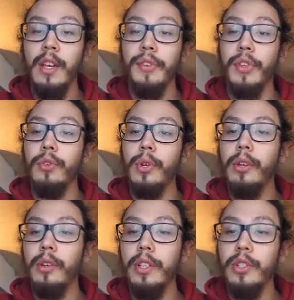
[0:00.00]
is that
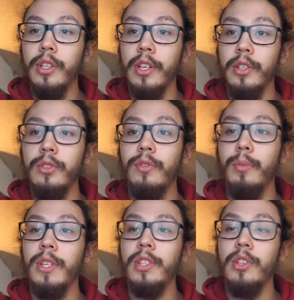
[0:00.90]
nuclear engineers
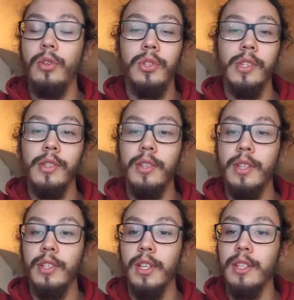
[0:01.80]
from institutions
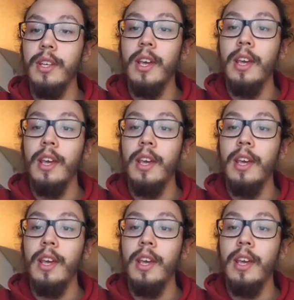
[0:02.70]
such as